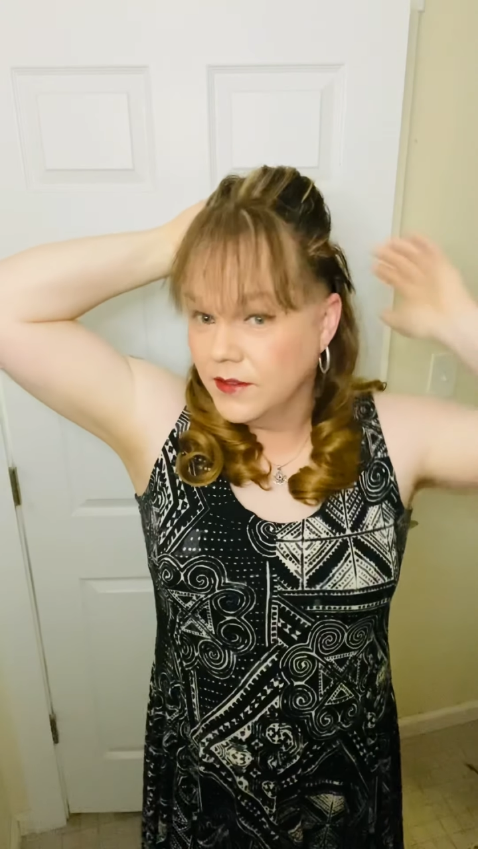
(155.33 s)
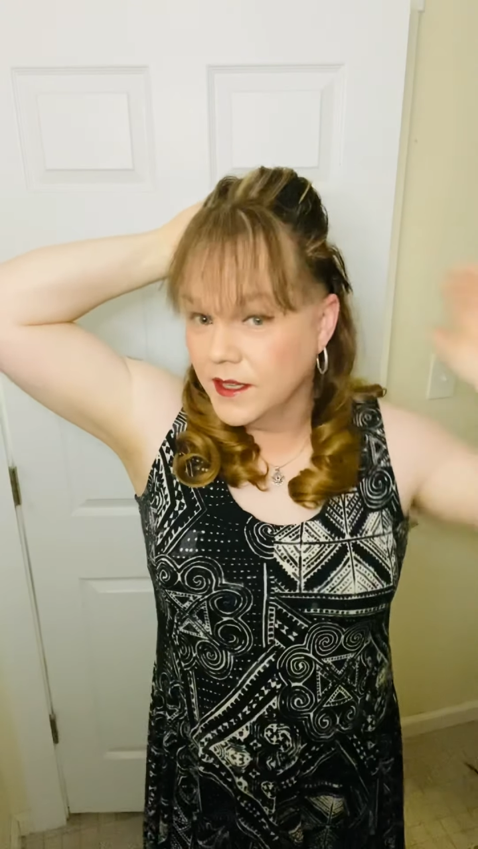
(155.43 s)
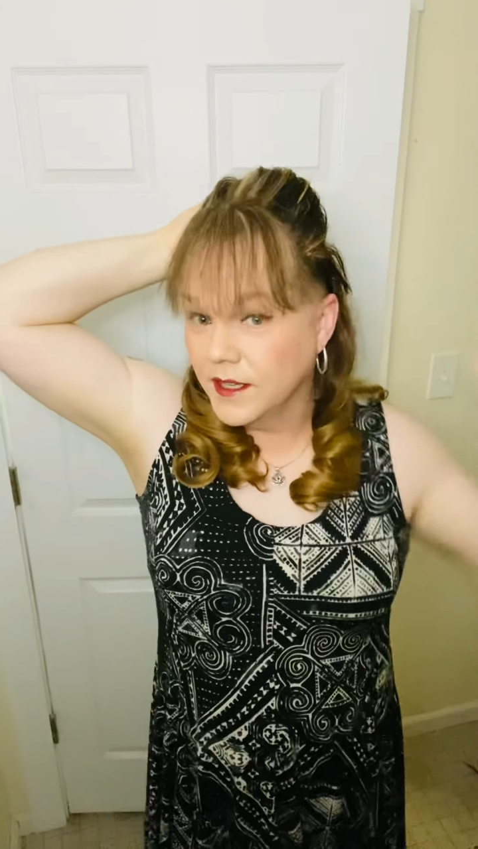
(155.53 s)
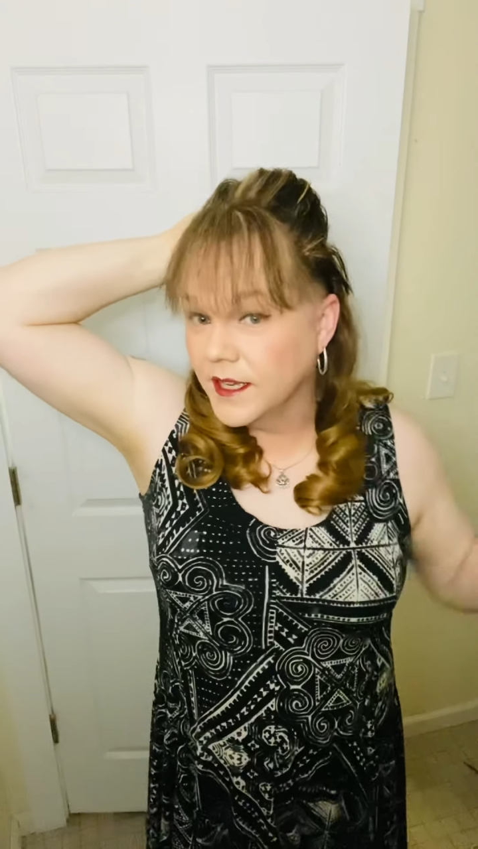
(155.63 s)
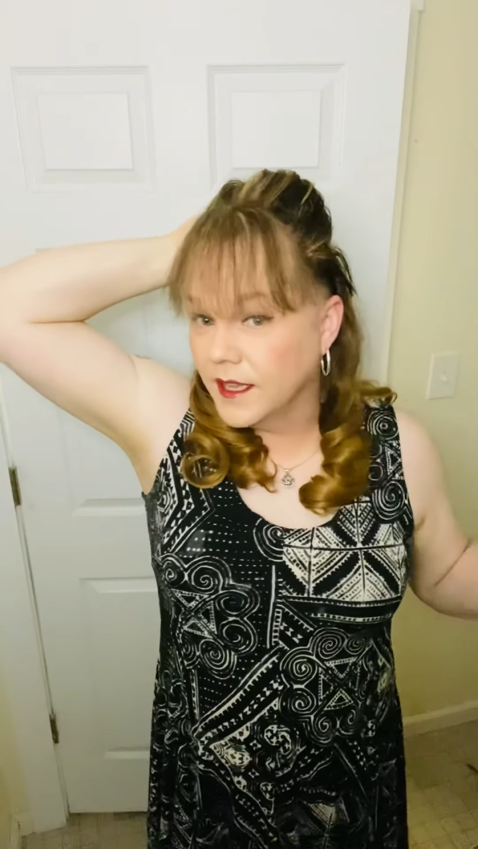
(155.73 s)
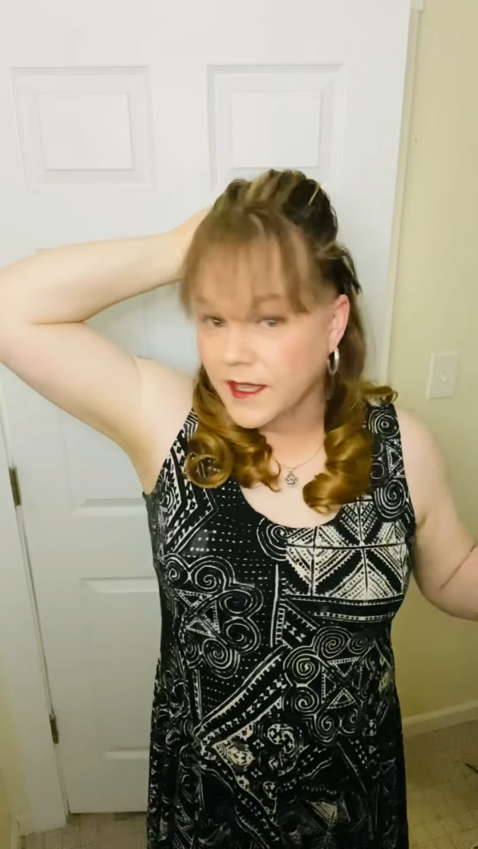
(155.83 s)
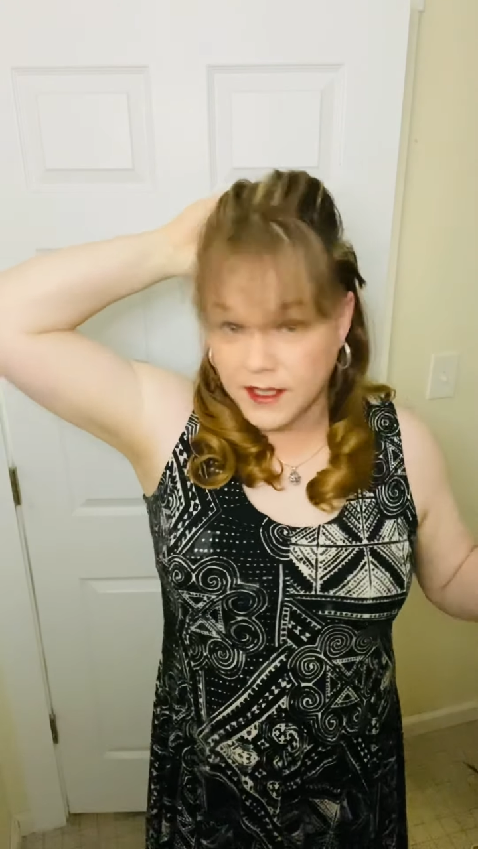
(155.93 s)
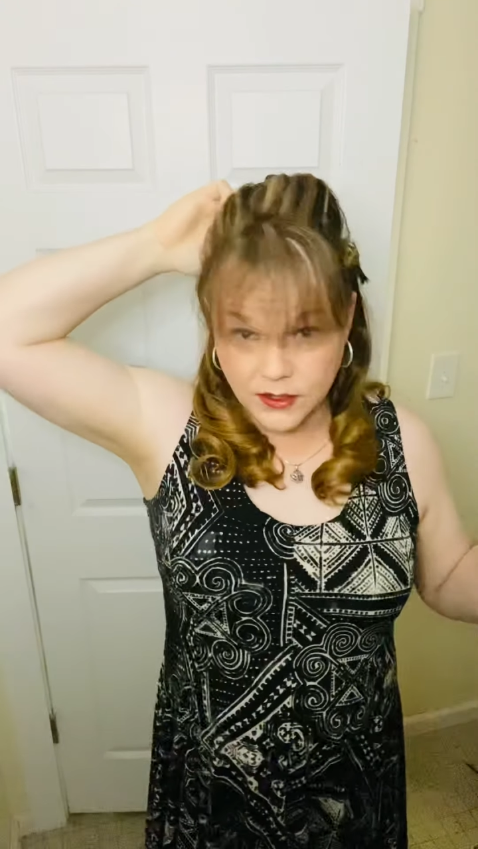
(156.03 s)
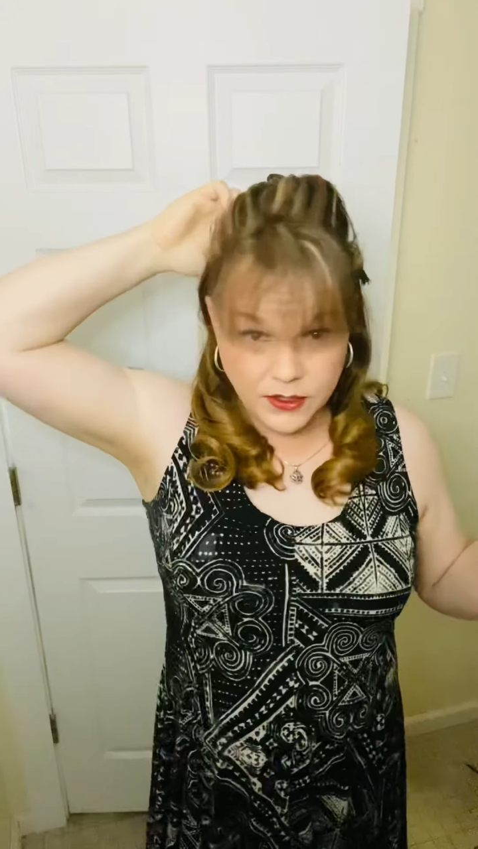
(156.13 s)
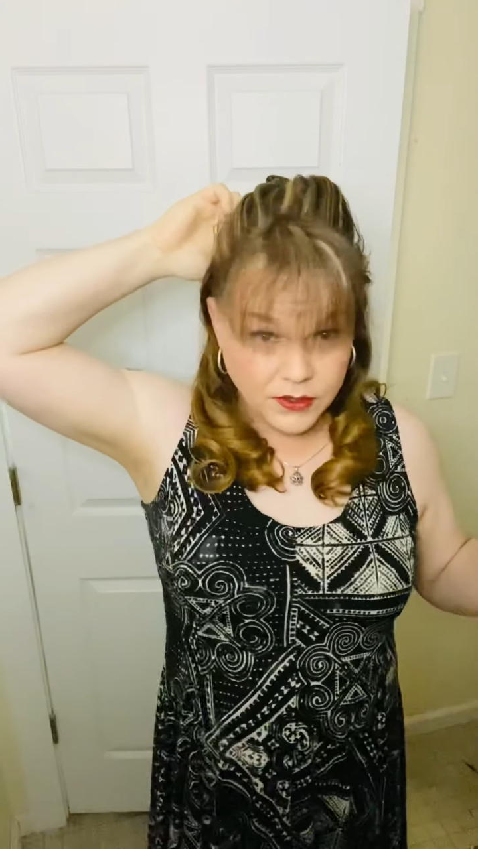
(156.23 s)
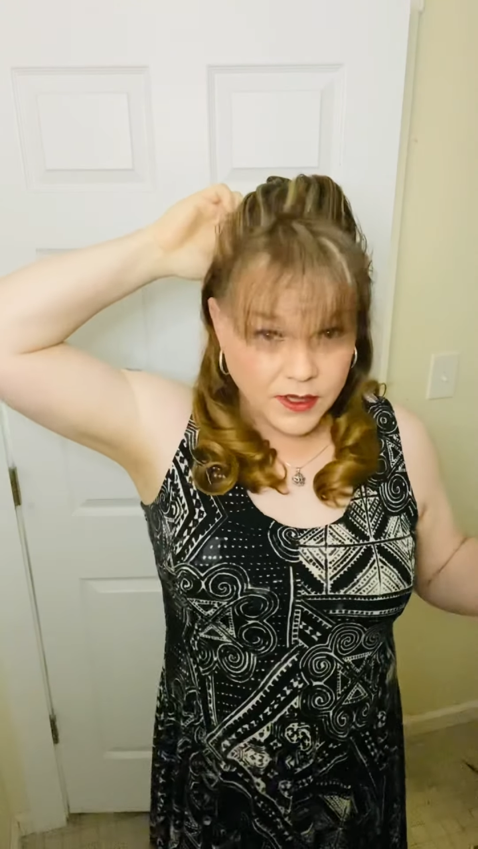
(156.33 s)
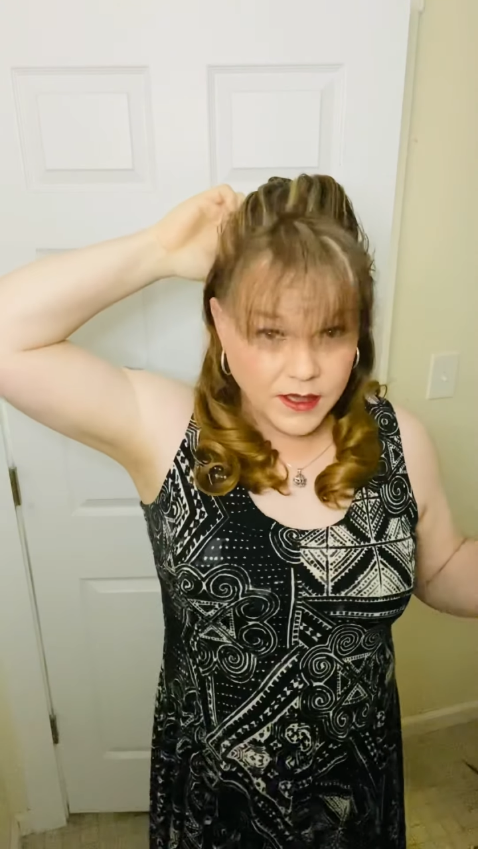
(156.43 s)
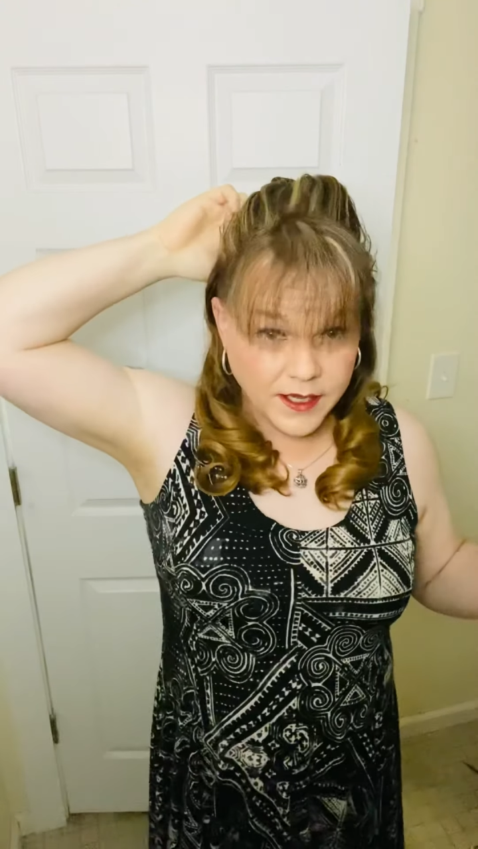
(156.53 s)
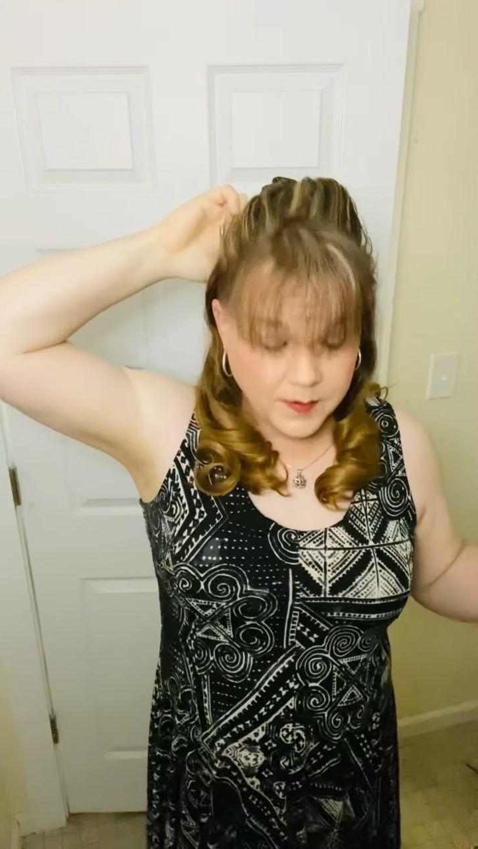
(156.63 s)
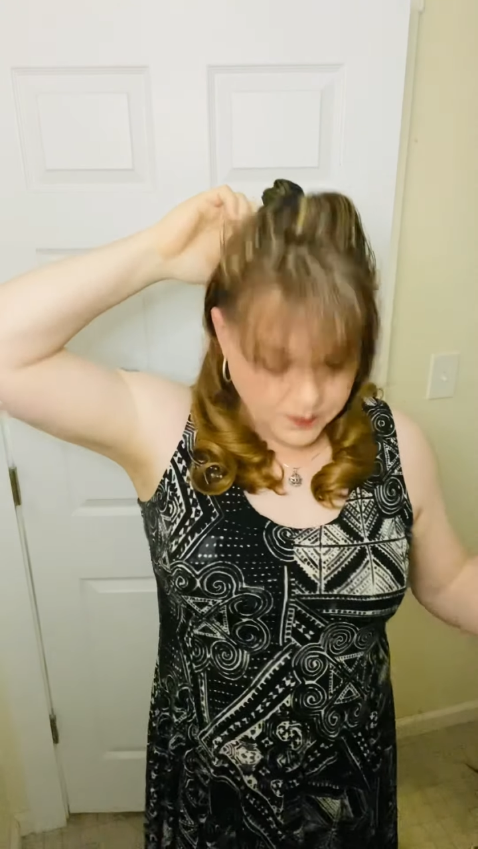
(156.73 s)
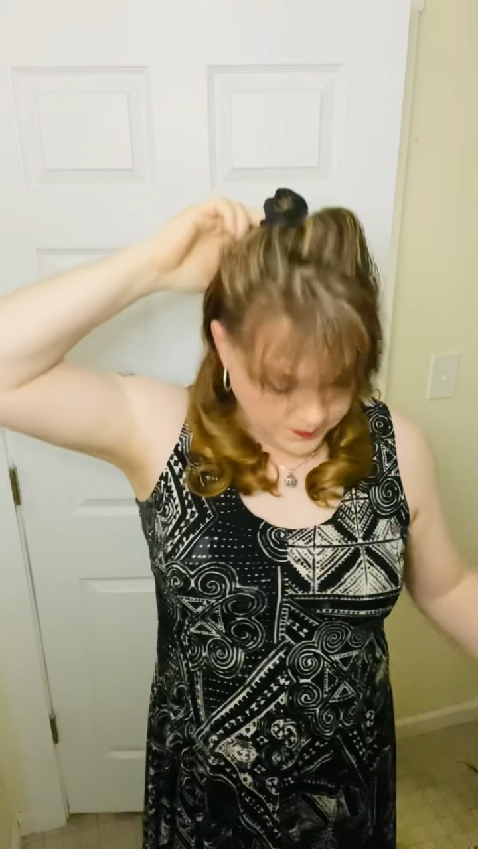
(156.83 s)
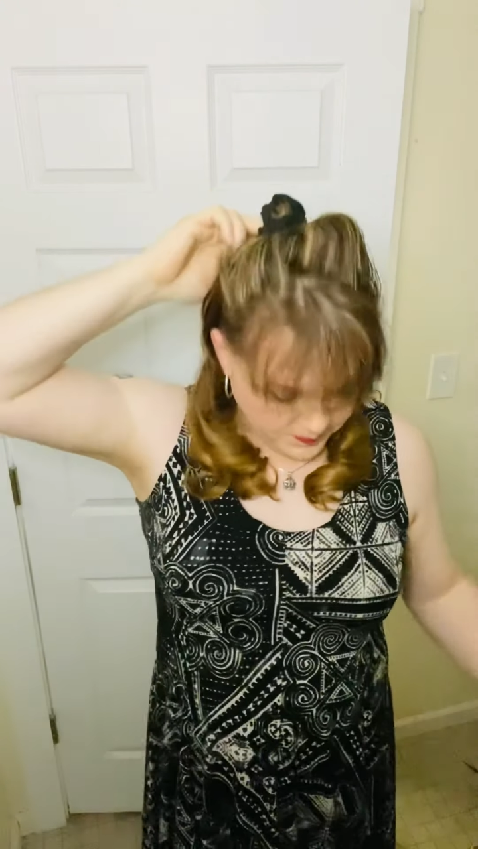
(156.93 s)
and they get like a little clip.